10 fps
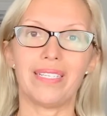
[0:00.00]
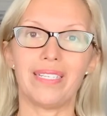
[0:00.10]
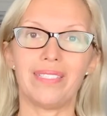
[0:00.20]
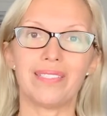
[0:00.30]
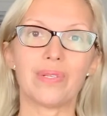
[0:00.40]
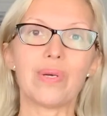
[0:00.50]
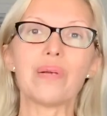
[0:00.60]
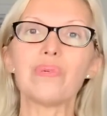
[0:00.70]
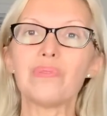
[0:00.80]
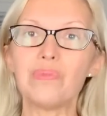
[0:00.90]
And so I
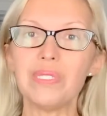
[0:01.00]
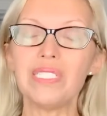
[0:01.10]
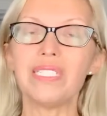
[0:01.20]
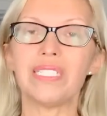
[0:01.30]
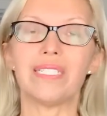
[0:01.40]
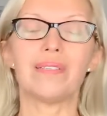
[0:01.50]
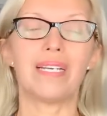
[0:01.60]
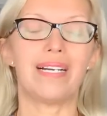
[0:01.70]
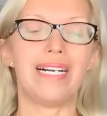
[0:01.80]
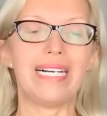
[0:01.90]
would really
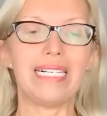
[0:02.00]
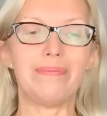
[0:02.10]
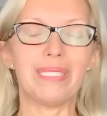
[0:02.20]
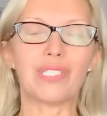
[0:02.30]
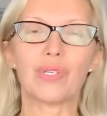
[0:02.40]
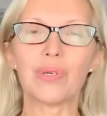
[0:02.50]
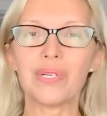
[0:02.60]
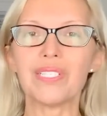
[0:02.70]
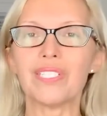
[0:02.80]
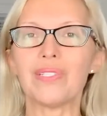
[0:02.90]

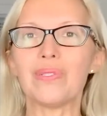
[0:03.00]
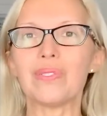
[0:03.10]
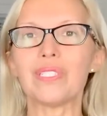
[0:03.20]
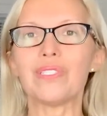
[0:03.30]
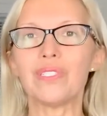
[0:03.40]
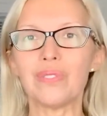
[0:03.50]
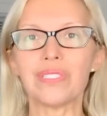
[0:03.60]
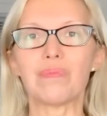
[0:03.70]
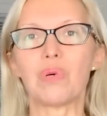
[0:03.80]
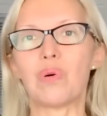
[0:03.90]
encourage you to do
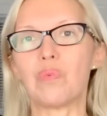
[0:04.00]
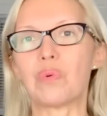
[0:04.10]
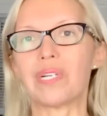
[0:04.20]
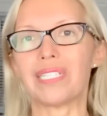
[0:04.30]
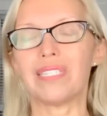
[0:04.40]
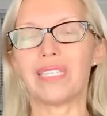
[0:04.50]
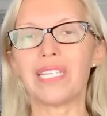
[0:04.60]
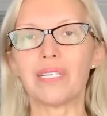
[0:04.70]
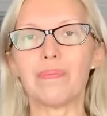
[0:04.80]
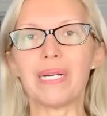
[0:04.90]
some homework and
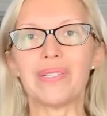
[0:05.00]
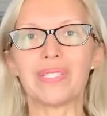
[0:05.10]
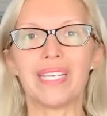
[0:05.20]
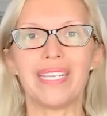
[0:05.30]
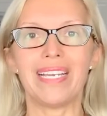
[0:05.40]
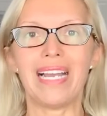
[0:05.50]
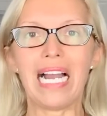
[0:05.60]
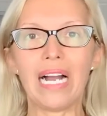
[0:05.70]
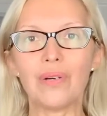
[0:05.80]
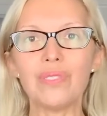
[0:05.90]
think about
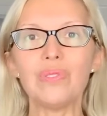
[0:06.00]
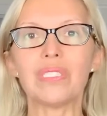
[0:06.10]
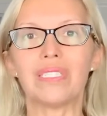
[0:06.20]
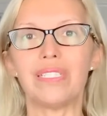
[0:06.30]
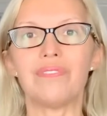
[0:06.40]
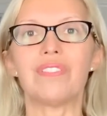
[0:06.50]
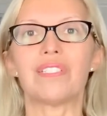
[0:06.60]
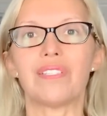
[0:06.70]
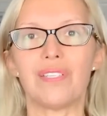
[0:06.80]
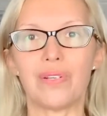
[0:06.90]
how you can live
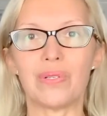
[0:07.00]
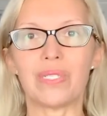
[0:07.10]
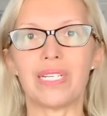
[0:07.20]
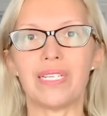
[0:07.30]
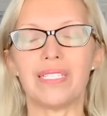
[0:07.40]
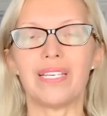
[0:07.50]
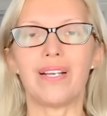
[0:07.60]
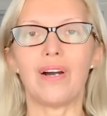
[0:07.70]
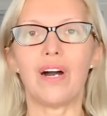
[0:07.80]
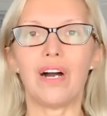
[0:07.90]
this yoga
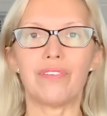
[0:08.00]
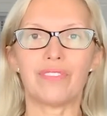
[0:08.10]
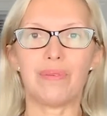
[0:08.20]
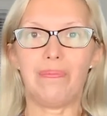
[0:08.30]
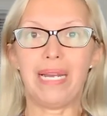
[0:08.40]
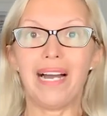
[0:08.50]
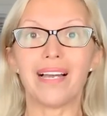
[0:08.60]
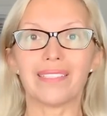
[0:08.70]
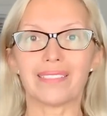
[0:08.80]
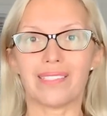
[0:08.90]
off the mat,
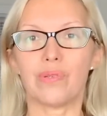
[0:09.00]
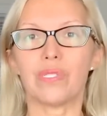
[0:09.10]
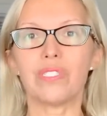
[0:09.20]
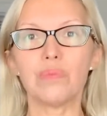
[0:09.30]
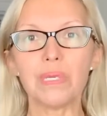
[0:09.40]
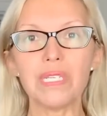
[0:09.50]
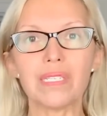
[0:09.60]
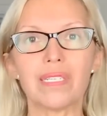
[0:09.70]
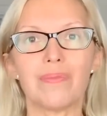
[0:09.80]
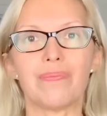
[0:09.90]
so to
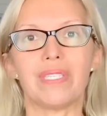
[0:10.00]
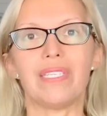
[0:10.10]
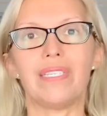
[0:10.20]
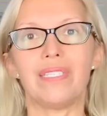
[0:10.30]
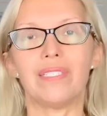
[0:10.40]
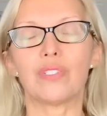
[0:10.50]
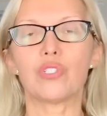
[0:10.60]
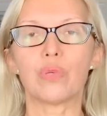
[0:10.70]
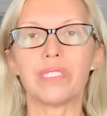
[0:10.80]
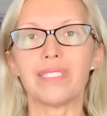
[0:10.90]
speak, in the
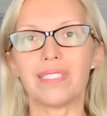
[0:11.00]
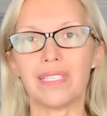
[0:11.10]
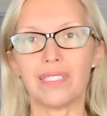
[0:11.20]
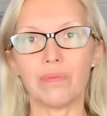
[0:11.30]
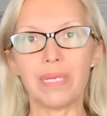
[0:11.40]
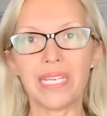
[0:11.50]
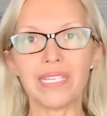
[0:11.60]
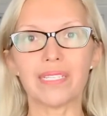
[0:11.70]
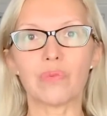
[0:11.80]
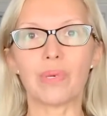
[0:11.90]
choices that you
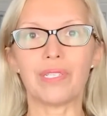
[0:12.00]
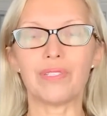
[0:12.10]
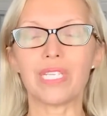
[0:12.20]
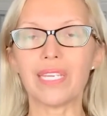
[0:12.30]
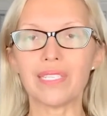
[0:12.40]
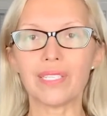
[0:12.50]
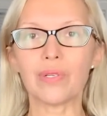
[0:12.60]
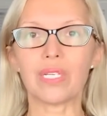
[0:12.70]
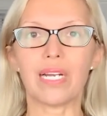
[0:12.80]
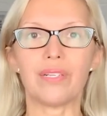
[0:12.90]
make and where you take
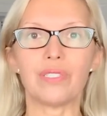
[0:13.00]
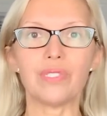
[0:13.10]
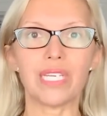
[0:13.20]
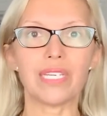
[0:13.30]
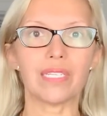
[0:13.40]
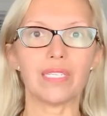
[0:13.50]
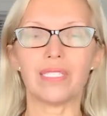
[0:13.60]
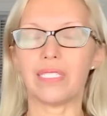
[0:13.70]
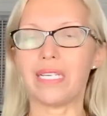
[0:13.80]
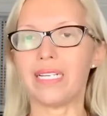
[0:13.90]
yoga, how you take
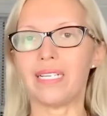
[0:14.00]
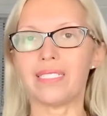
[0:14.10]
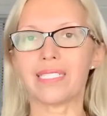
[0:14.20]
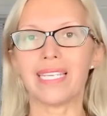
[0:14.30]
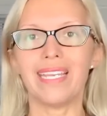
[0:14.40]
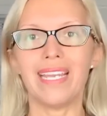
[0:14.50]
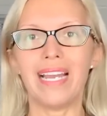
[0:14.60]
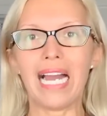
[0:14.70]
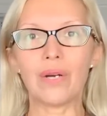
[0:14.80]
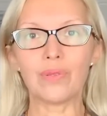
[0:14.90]
it, and
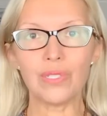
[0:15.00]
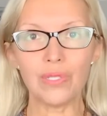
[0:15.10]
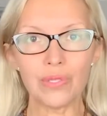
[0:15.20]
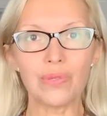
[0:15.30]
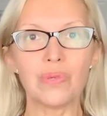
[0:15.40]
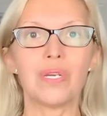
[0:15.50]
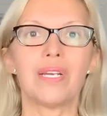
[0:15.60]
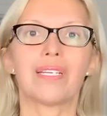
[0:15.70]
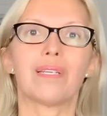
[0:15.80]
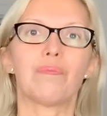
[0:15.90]
how you
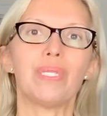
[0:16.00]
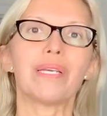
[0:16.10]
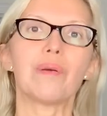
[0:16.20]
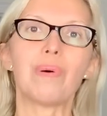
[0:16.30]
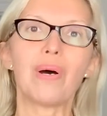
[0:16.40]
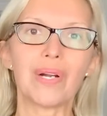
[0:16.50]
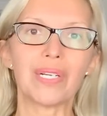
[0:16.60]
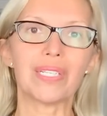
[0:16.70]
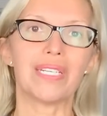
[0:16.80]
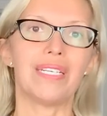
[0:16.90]
can play a
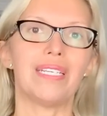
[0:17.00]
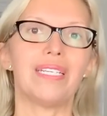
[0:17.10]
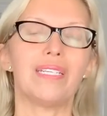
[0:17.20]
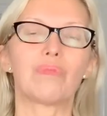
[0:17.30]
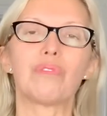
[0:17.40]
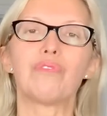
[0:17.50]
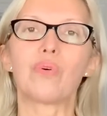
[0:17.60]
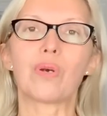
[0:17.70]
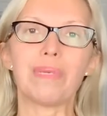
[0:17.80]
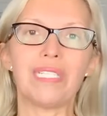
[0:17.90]
part in
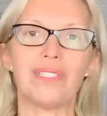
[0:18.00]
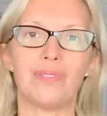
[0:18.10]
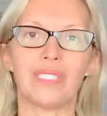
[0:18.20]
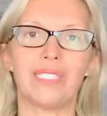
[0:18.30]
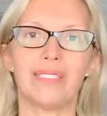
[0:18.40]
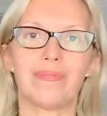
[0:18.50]
reforming yoga.